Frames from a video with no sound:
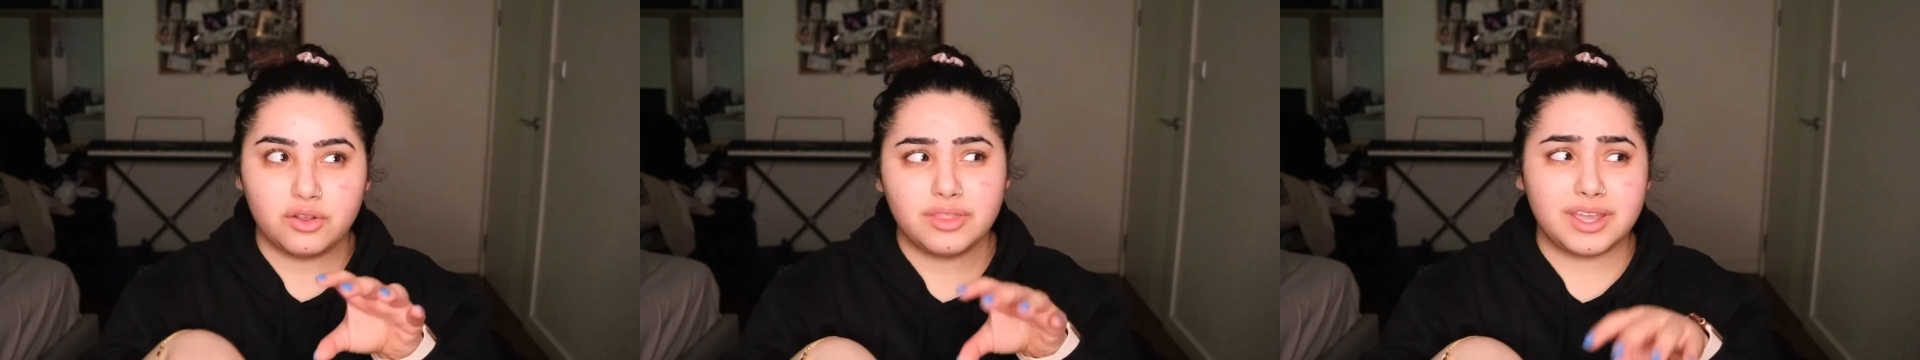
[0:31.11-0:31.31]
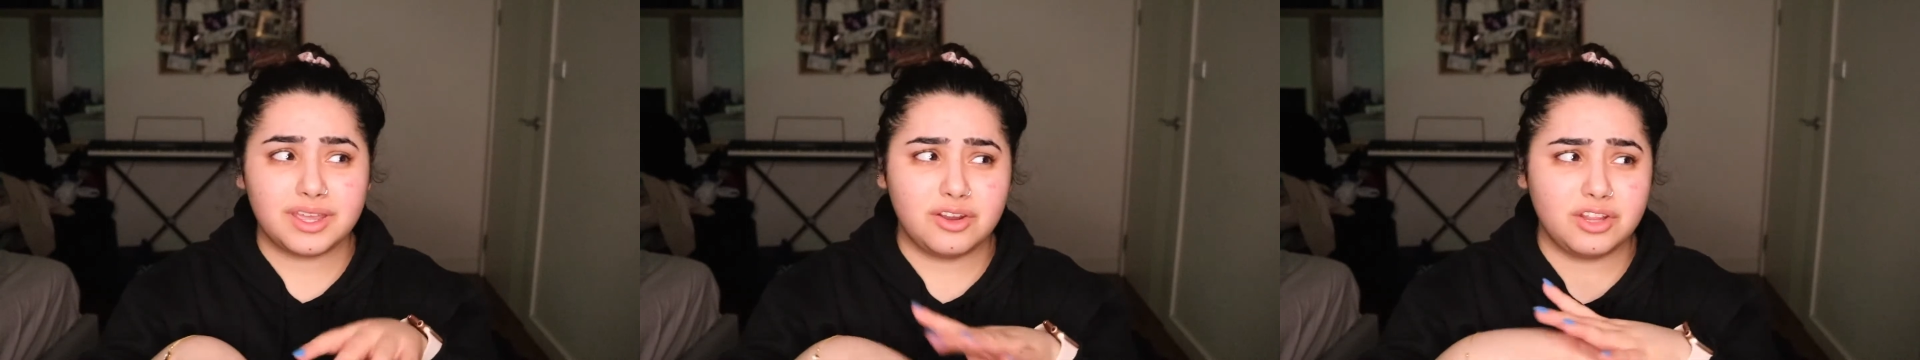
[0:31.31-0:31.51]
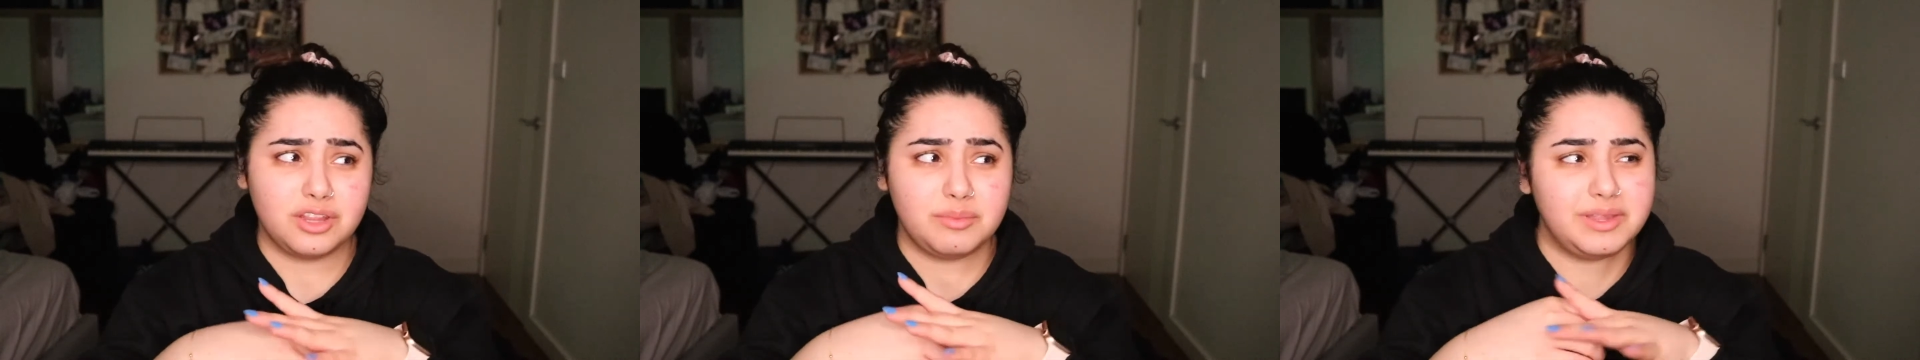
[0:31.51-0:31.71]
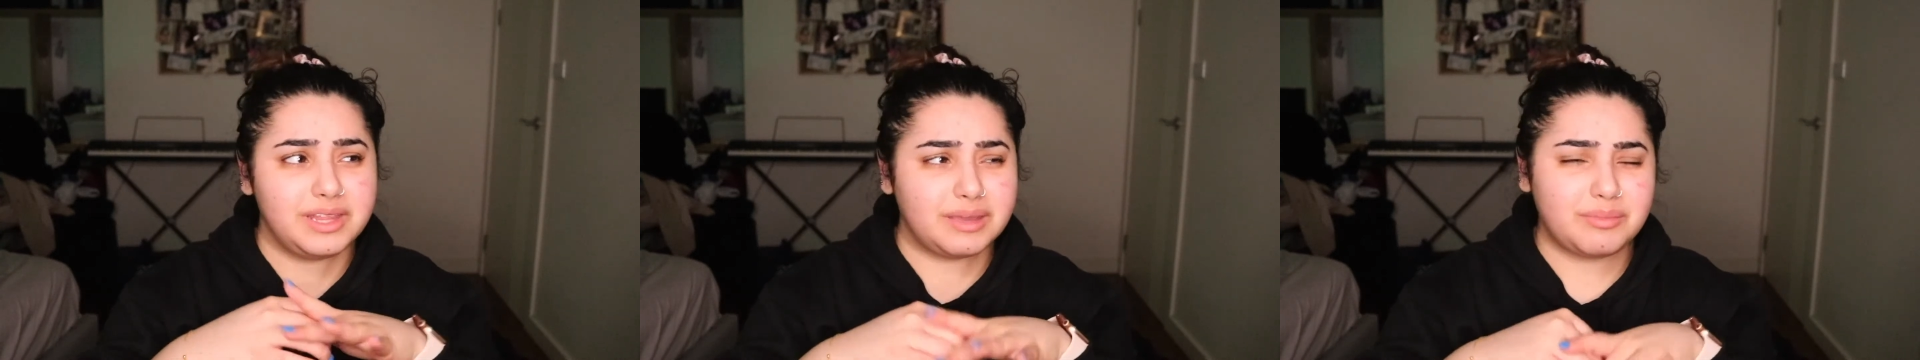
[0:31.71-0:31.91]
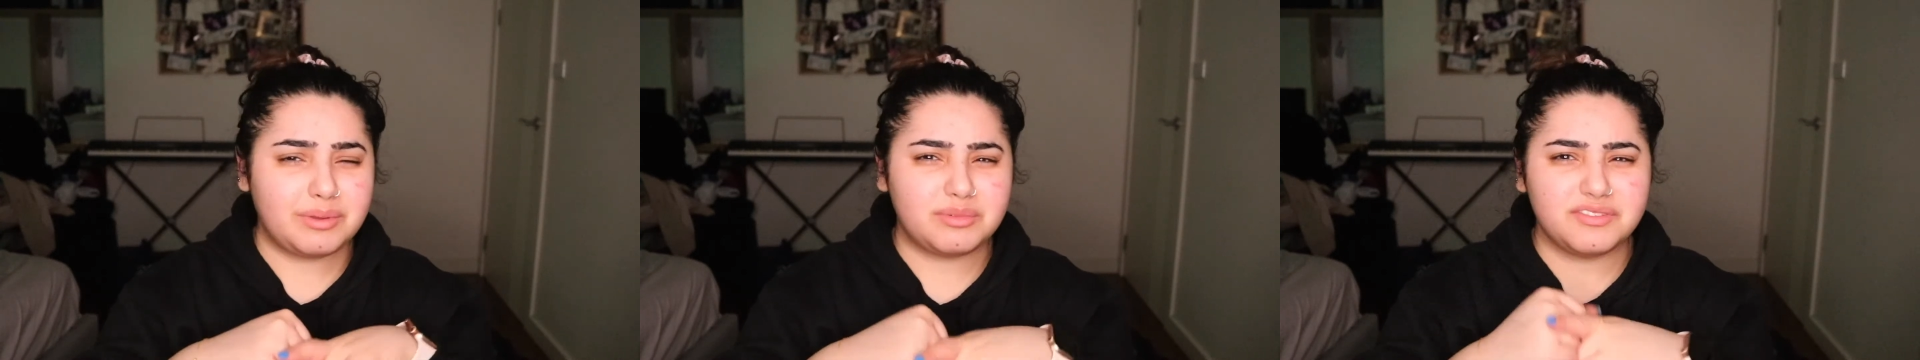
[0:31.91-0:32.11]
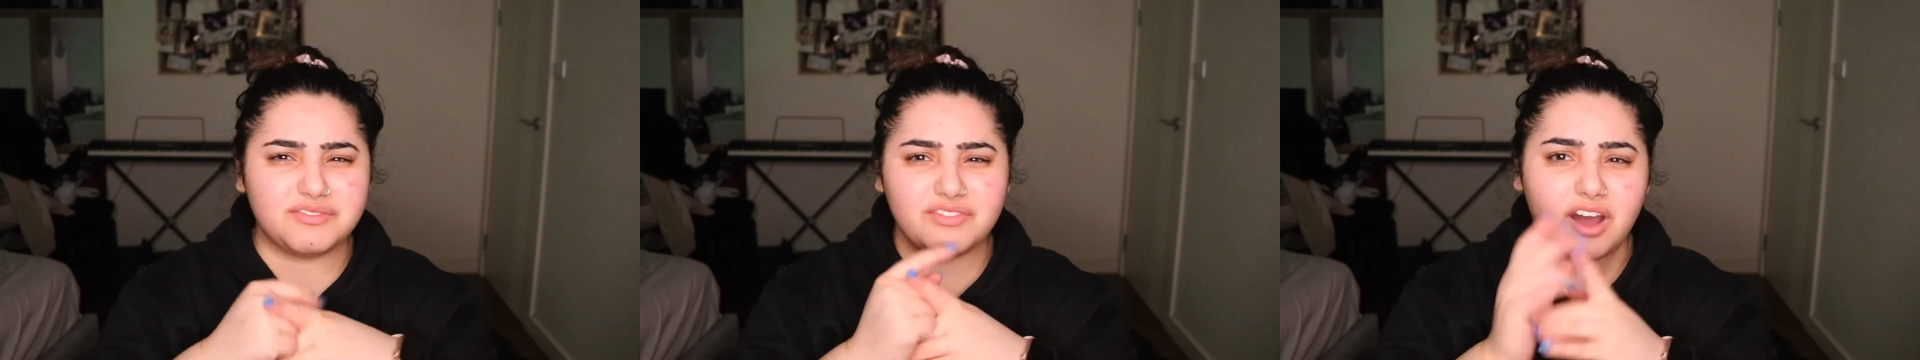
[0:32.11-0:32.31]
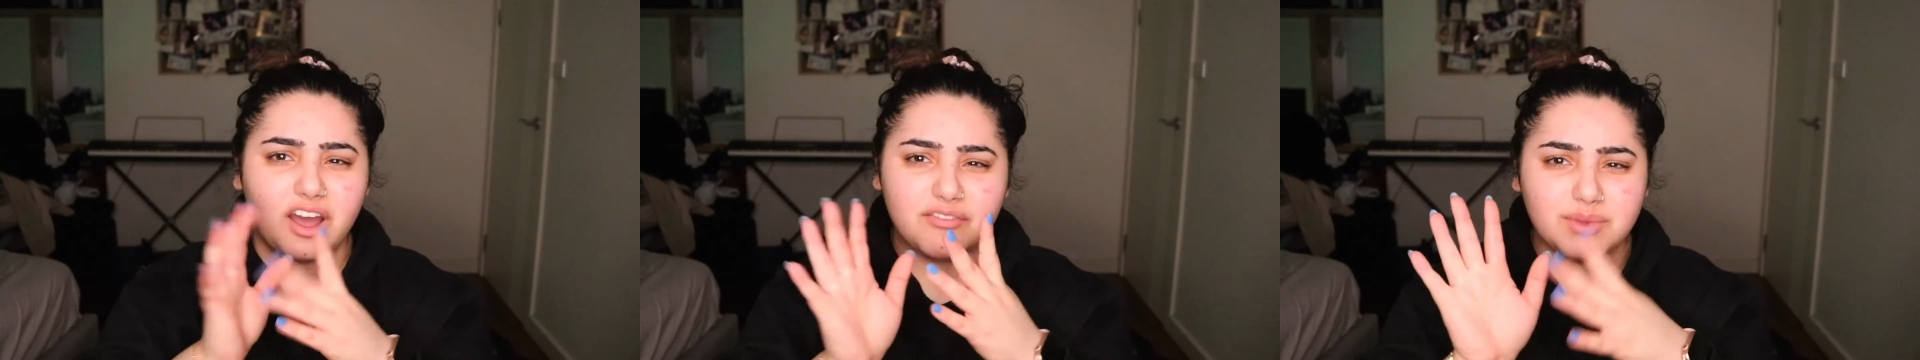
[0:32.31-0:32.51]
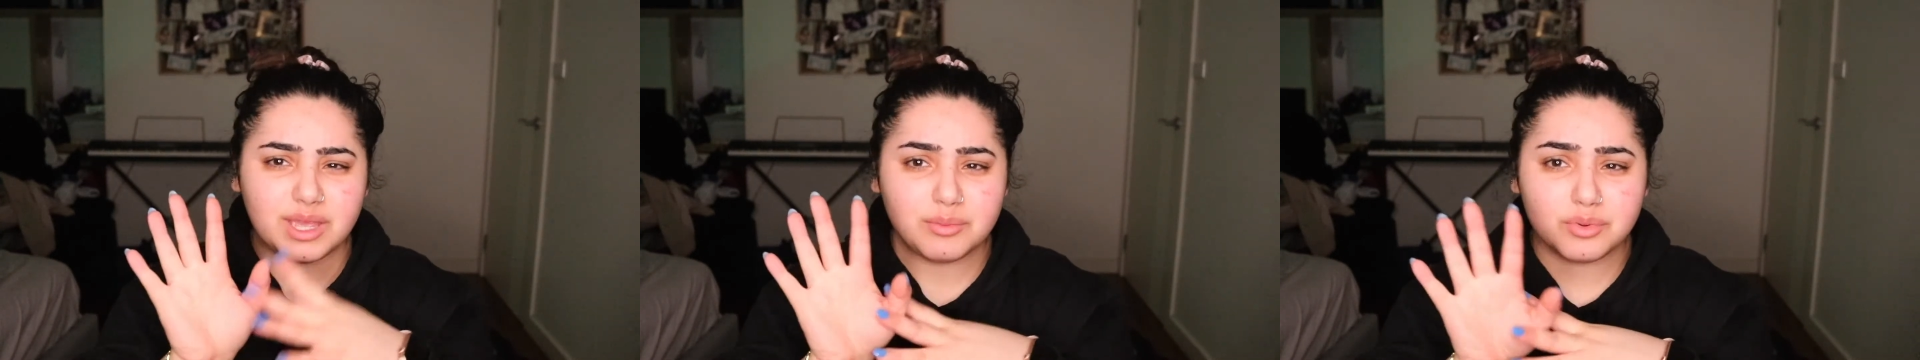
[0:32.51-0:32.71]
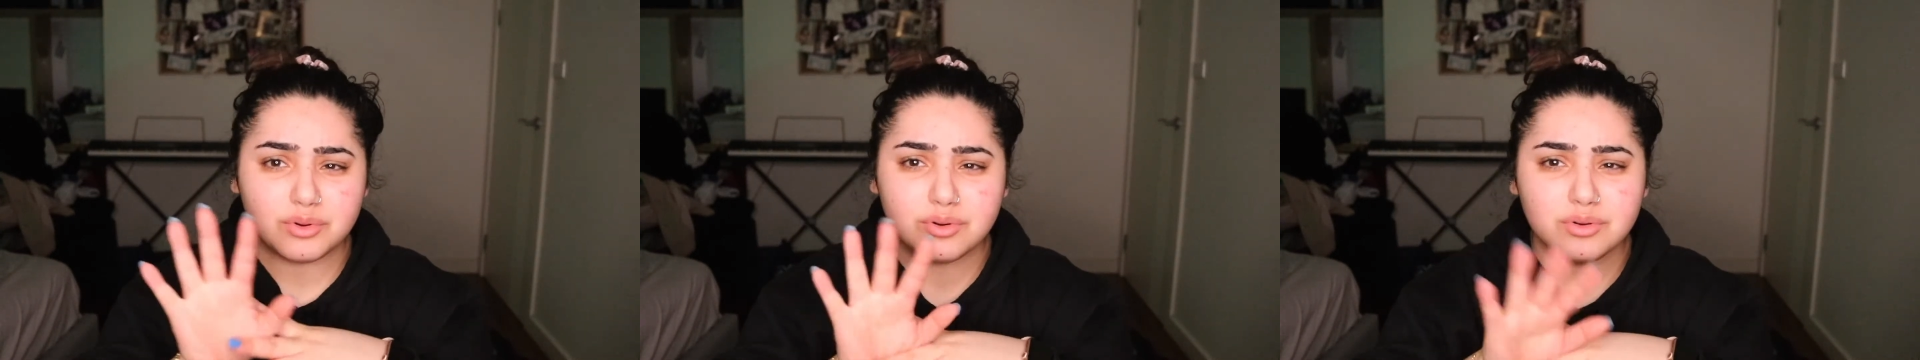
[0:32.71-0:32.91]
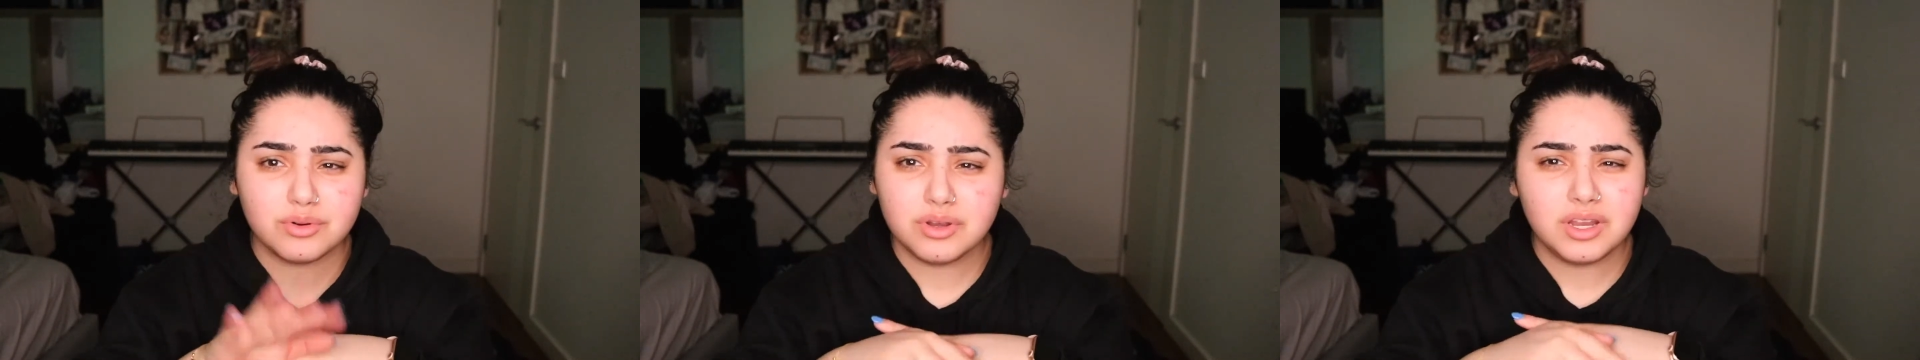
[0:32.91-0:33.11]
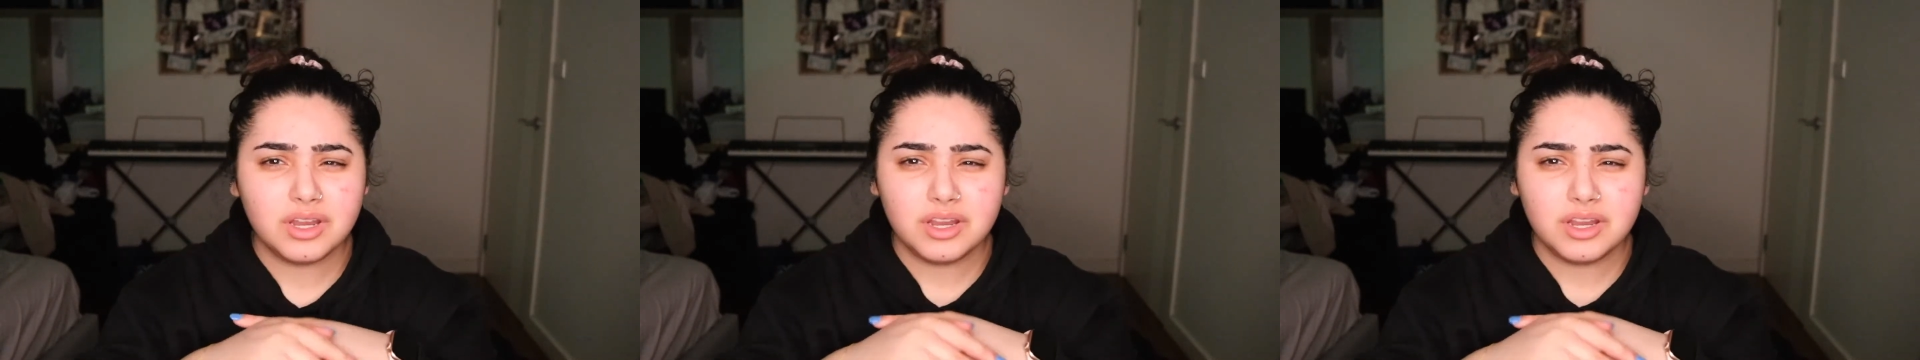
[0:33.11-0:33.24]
There can only be like maybe 5 people